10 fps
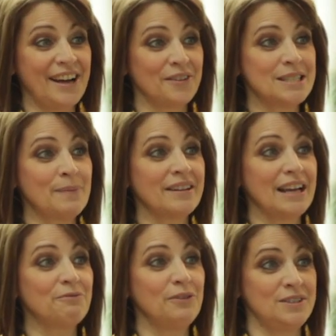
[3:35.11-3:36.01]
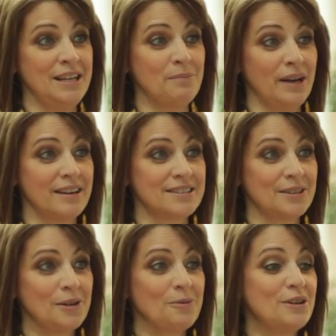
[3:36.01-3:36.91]
I only spent like 15
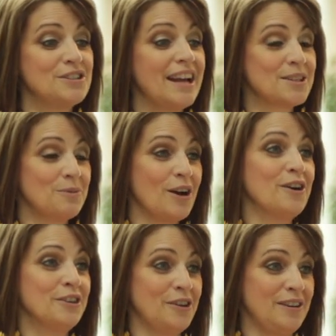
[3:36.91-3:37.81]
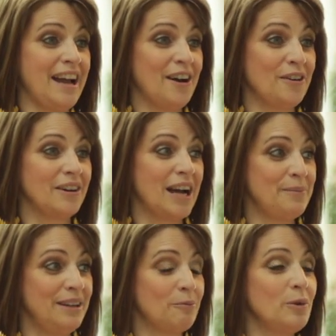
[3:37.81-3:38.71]
bucks, which, as we all know now,
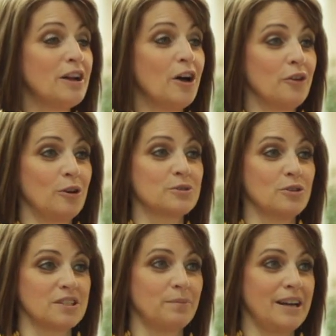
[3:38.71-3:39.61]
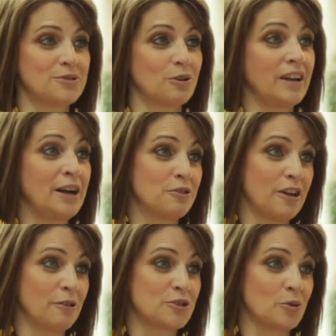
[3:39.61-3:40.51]
I mean, we call the homeschool supply store the
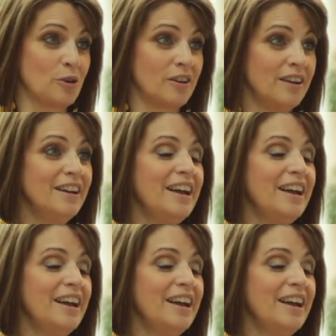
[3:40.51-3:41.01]
$100 store.